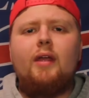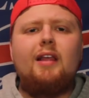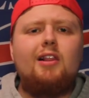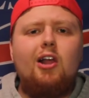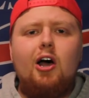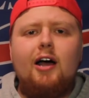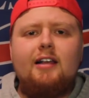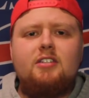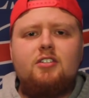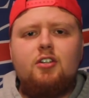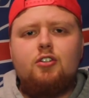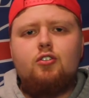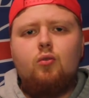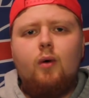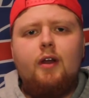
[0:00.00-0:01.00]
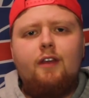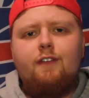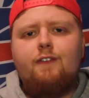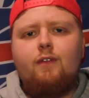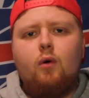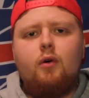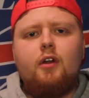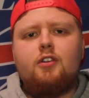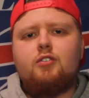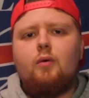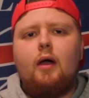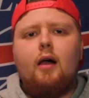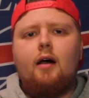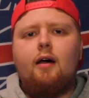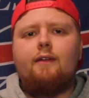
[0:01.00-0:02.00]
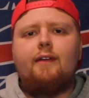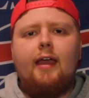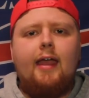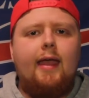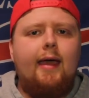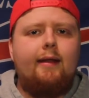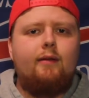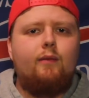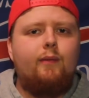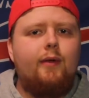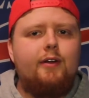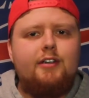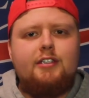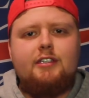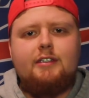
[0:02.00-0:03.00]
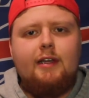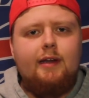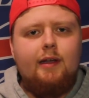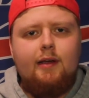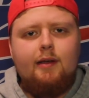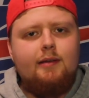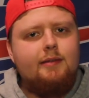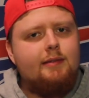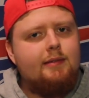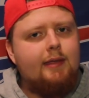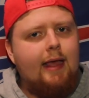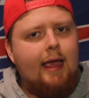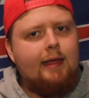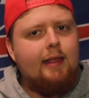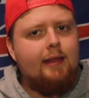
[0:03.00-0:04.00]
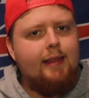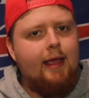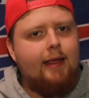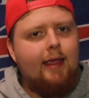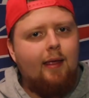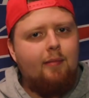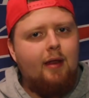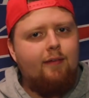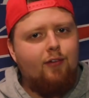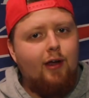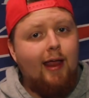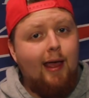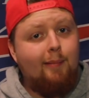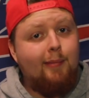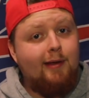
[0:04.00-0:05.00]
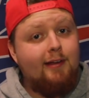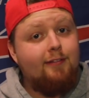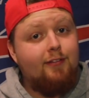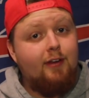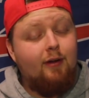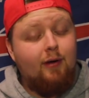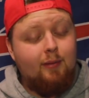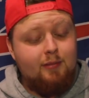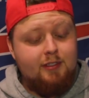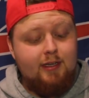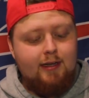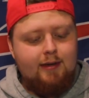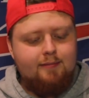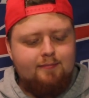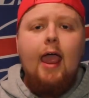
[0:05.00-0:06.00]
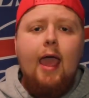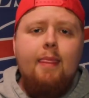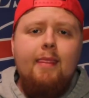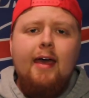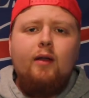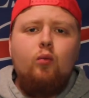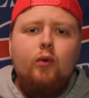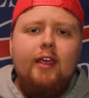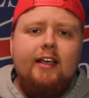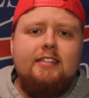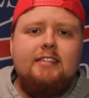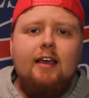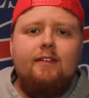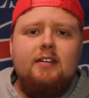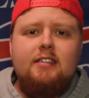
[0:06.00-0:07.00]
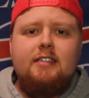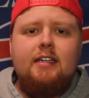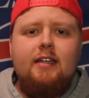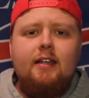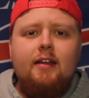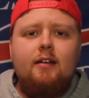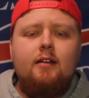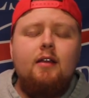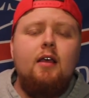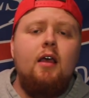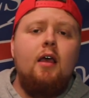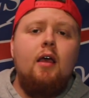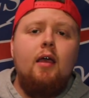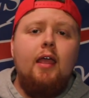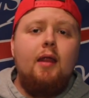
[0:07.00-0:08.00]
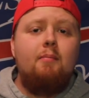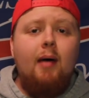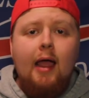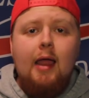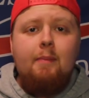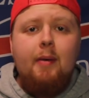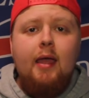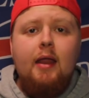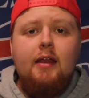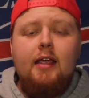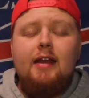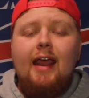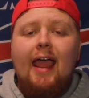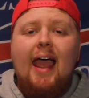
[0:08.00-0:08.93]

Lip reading: We lost 24-12, and we're just gonna act like that game never happened, if you know what I'm saying. And then week 17, in my opinion,